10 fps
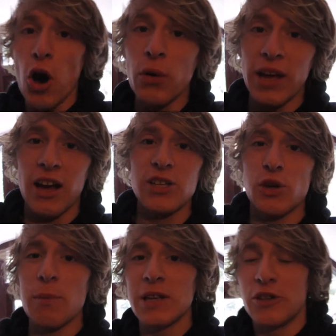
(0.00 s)
Okay, guys,
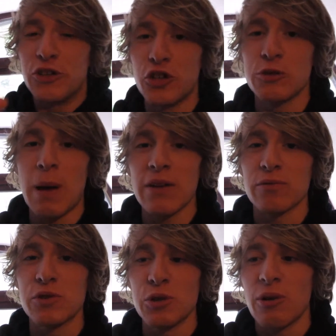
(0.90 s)
so I'm literally just back
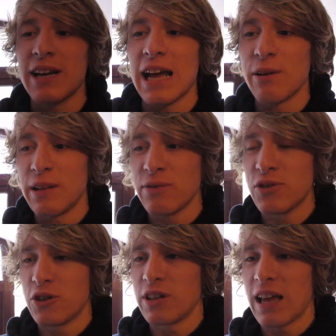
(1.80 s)
from school right now, leaving
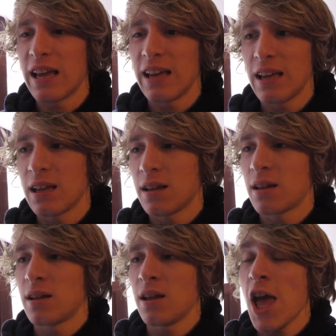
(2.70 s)
Cert day.
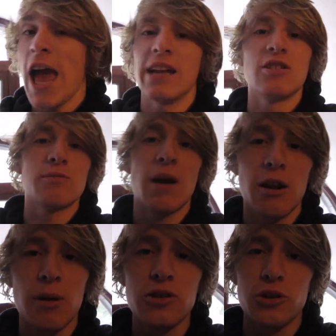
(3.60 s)
It doesn't
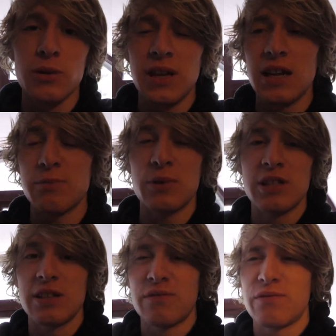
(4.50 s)
matter, I'm not sure what day it is, but
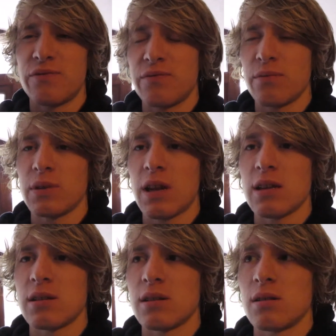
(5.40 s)
it's what
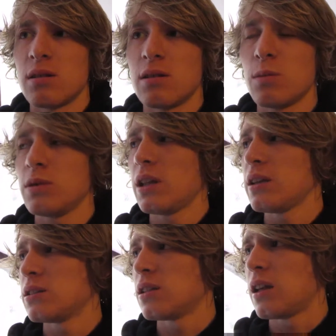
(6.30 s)
day
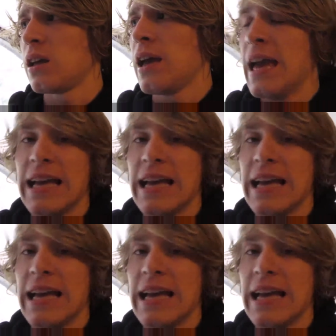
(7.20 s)
is today?